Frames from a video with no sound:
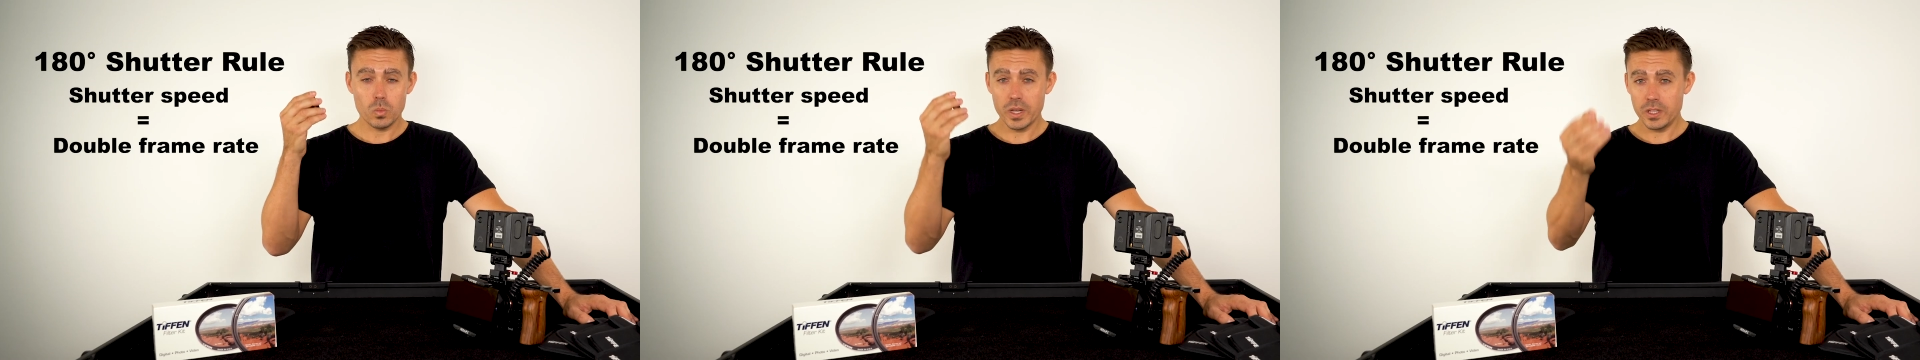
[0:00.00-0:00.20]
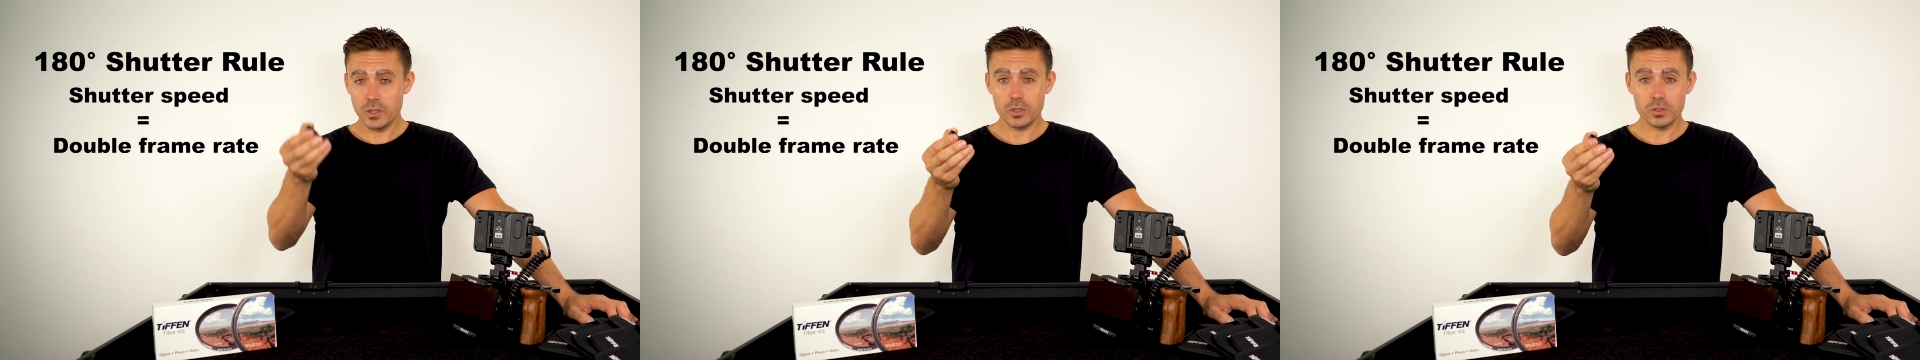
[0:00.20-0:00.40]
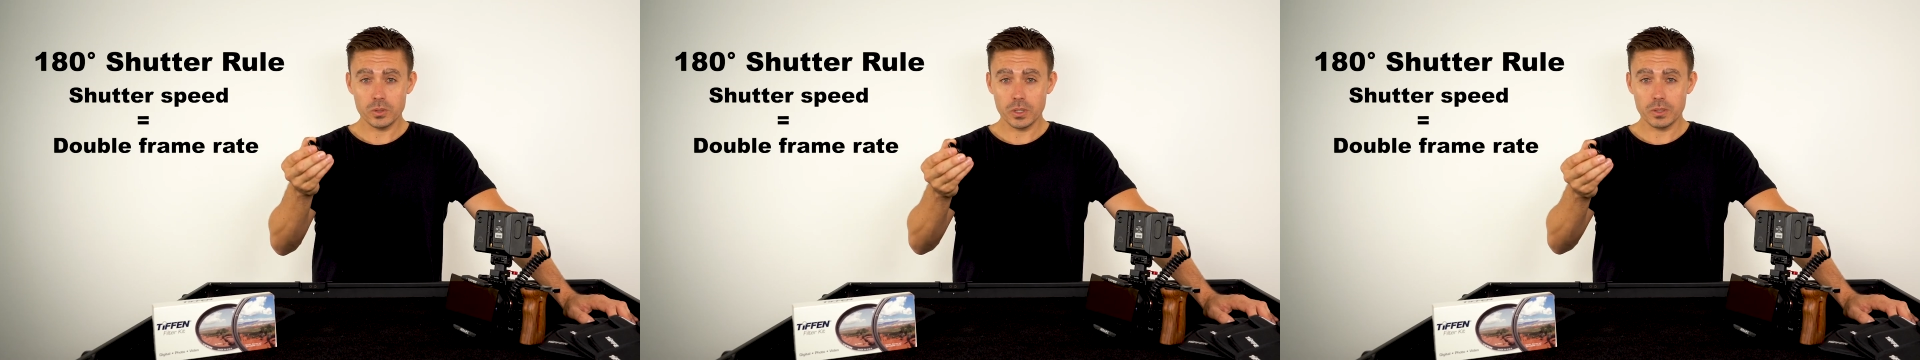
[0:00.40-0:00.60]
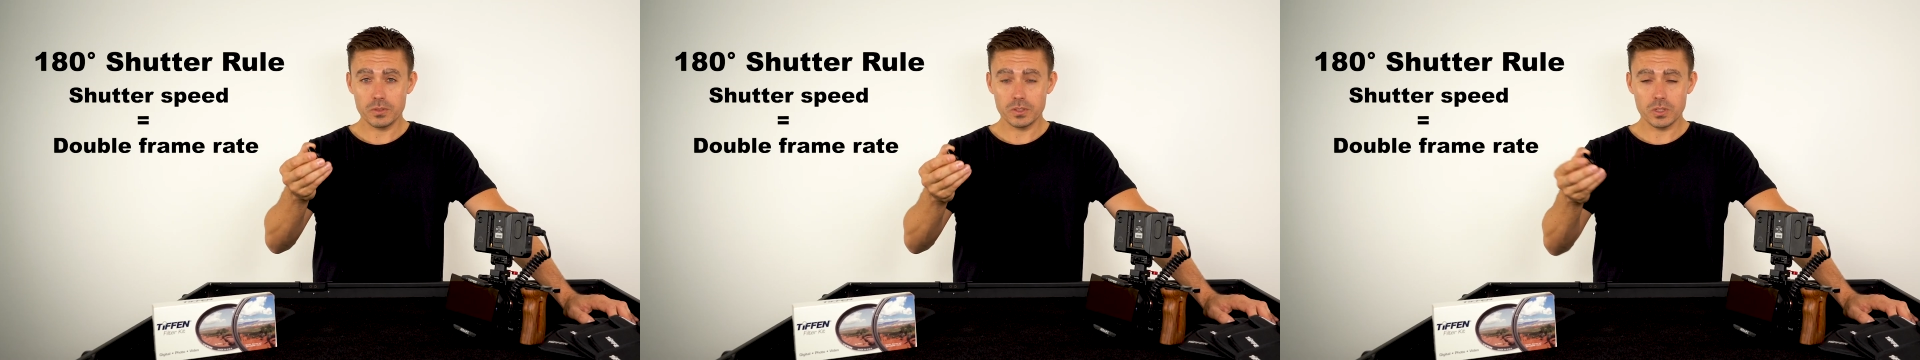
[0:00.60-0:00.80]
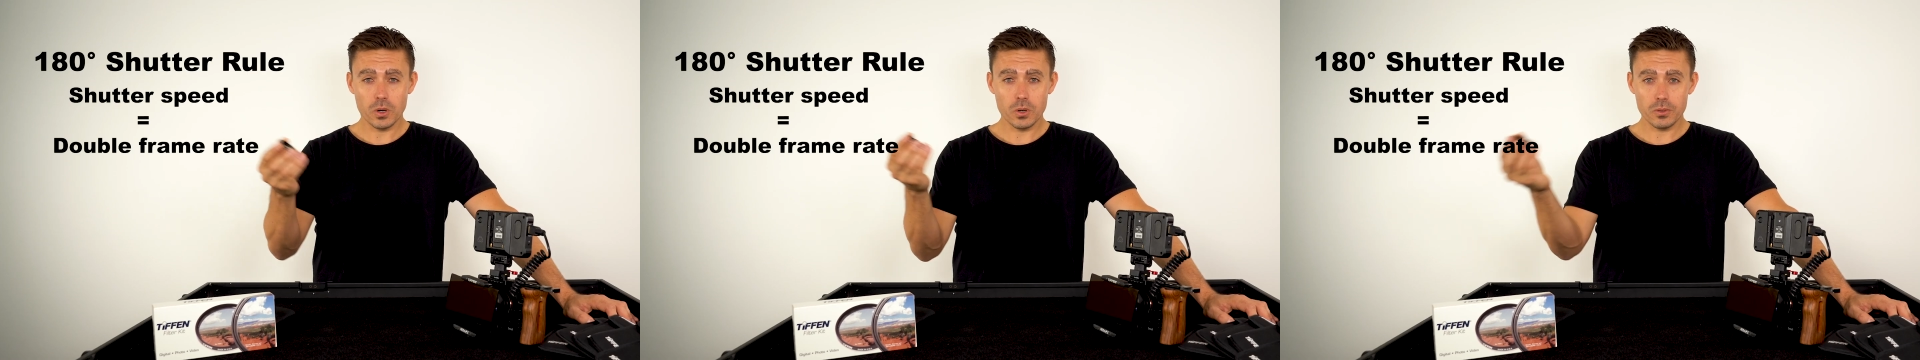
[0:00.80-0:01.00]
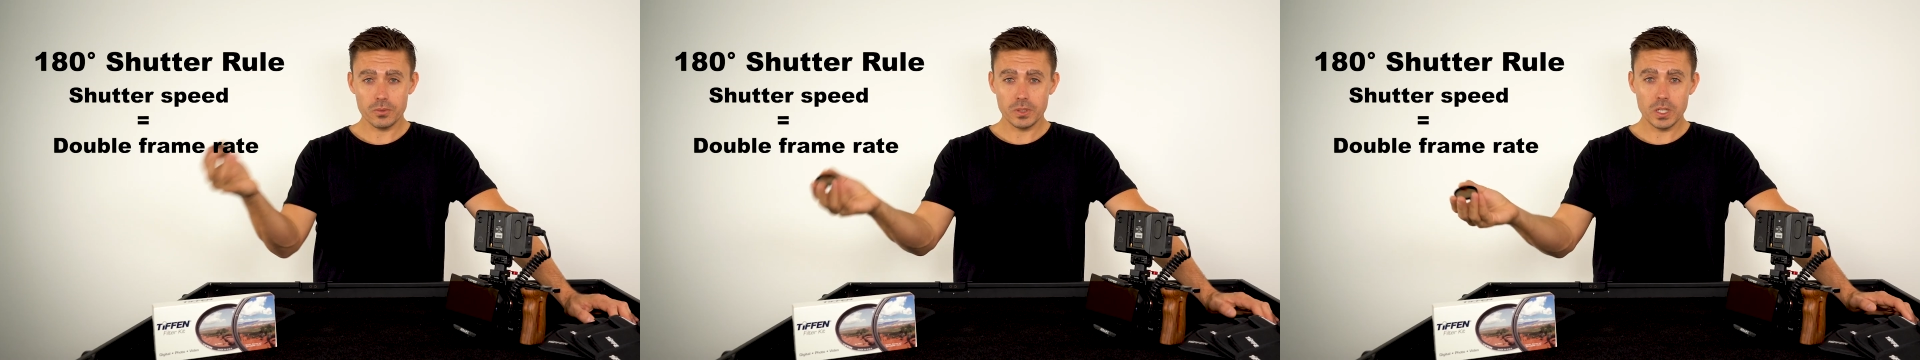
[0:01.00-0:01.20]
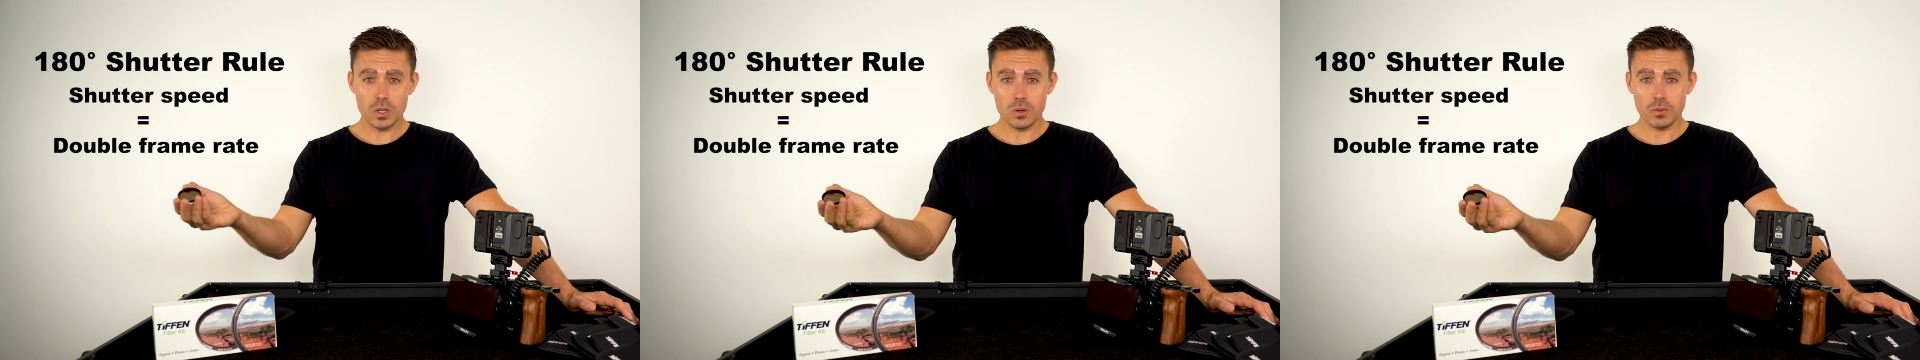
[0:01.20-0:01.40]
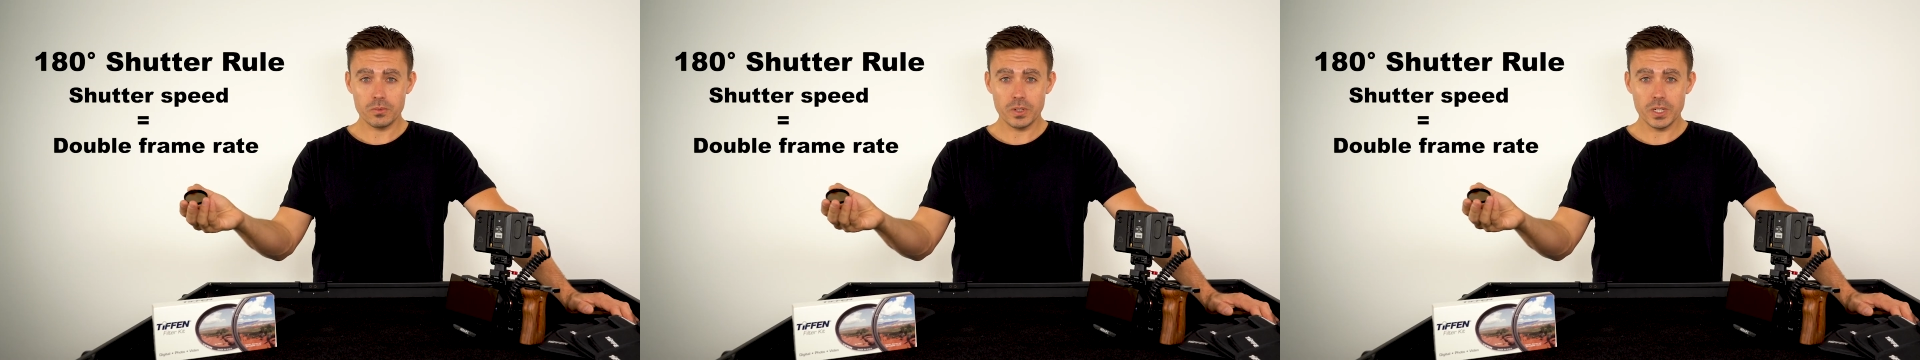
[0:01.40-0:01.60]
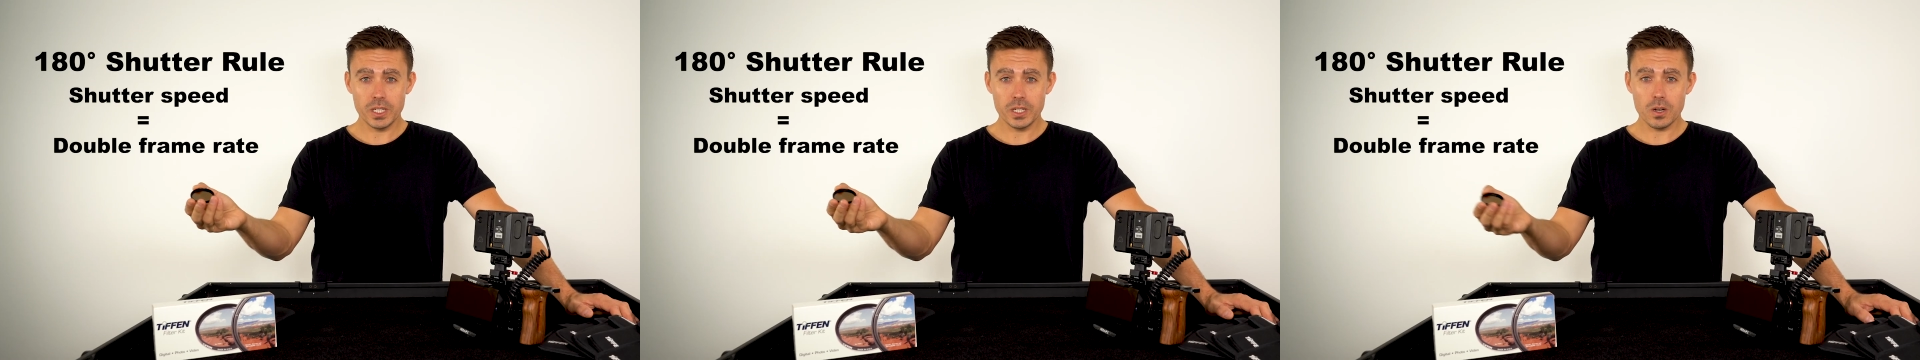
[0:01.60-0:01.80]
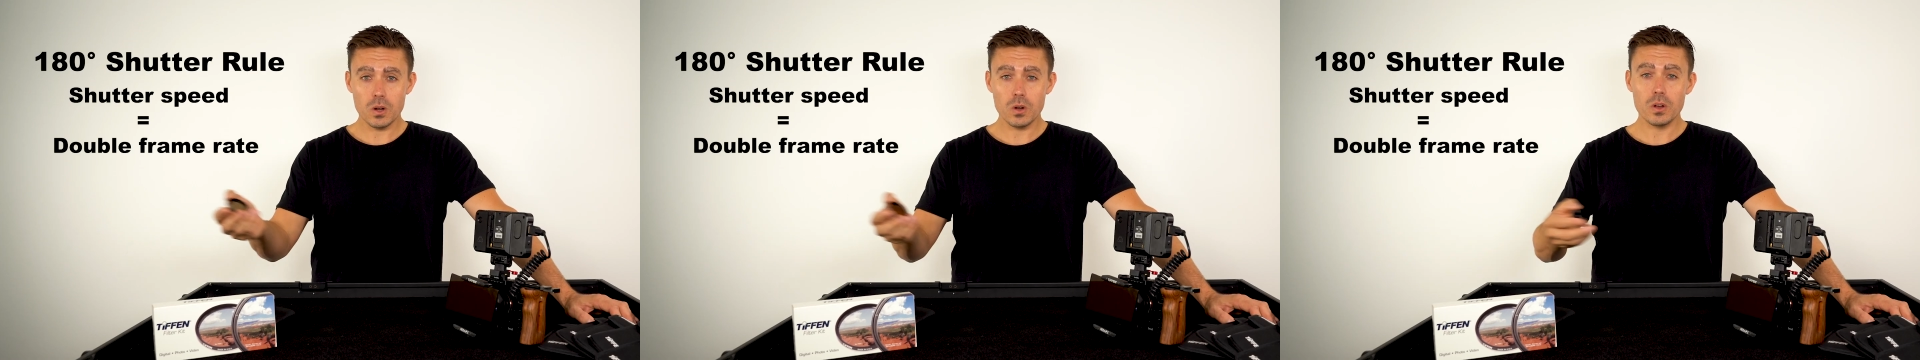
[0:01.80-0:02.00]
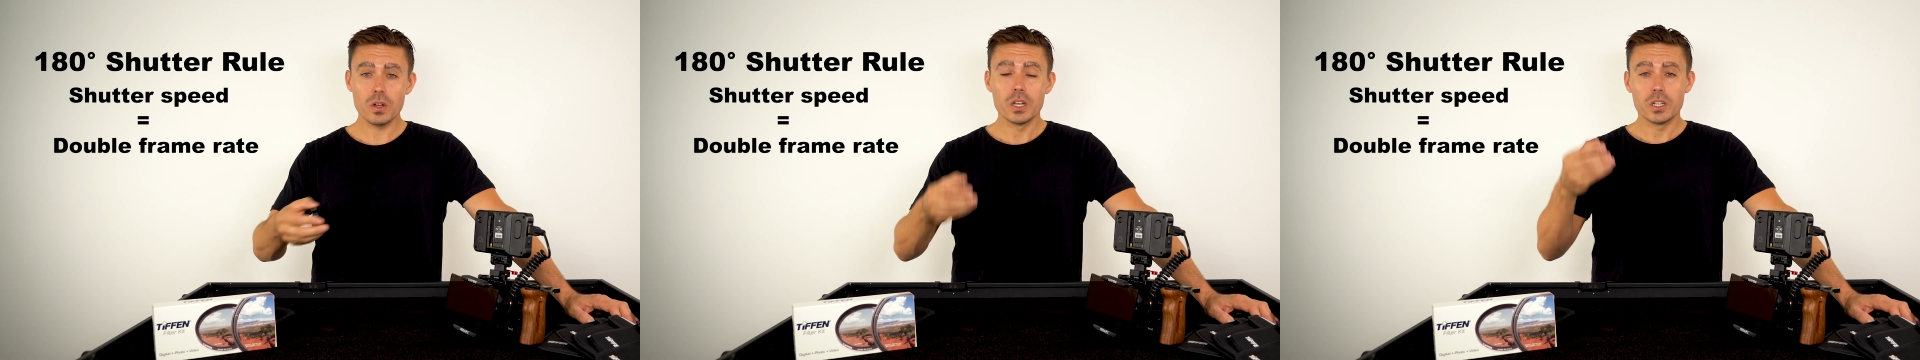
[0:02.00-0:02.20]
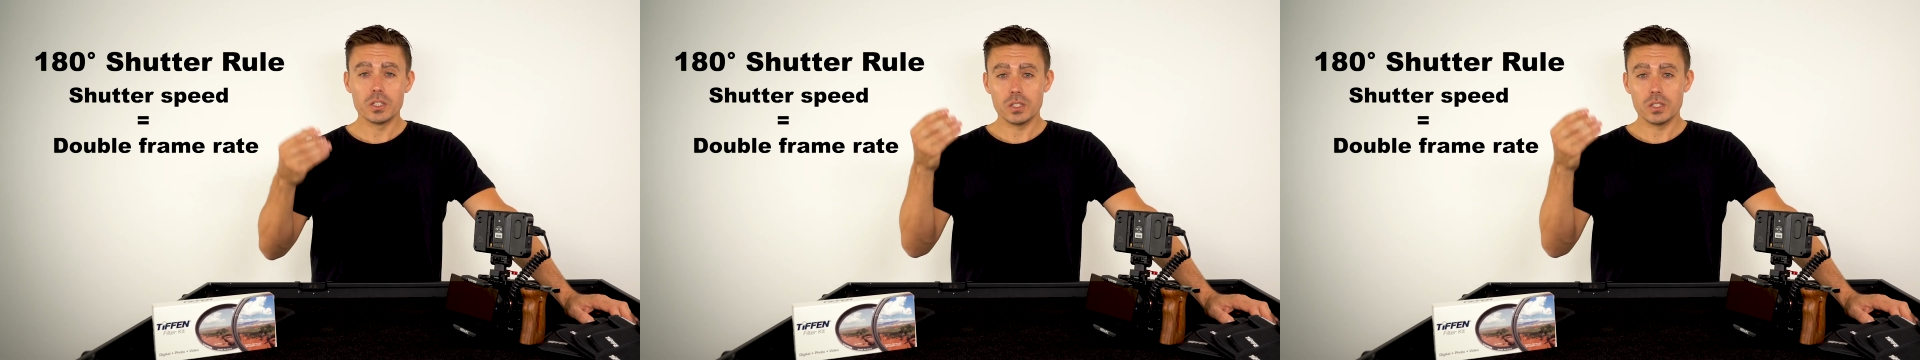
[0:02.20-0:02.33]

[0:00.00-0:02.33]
Whether you're doing photography or video,